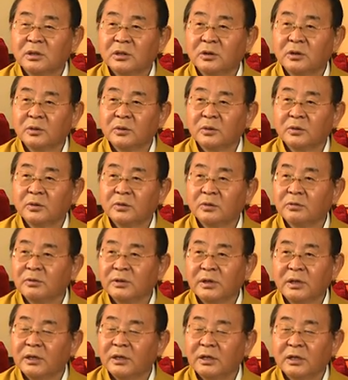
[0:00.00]
You know,
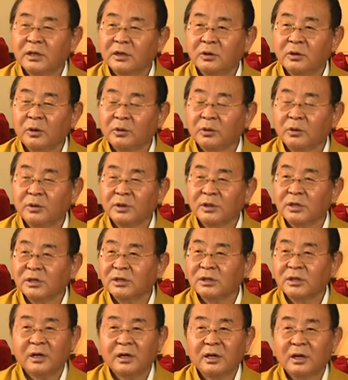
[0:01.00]
really, not only
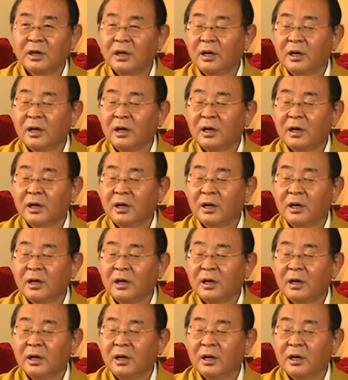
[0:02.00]
just say,